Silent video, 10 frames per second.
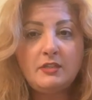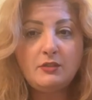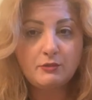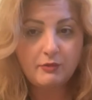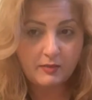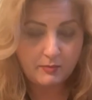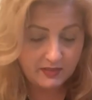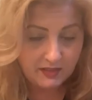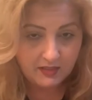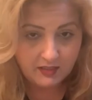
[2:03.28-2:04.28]
to create
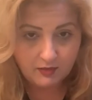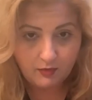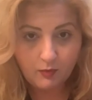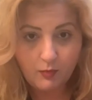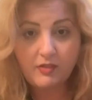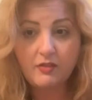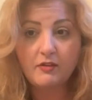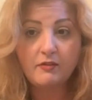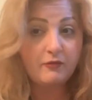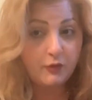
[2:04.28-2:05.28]
businesses with
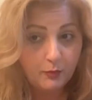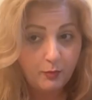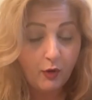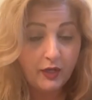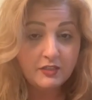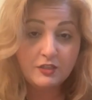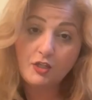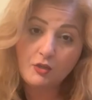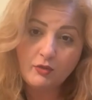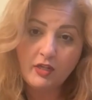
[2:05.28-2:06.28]
the viewpoint
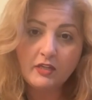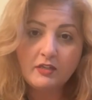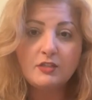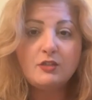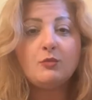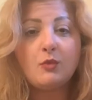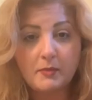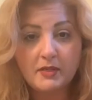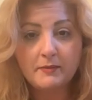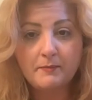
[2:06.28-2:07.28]
unique to
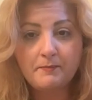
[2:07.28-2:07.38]
women.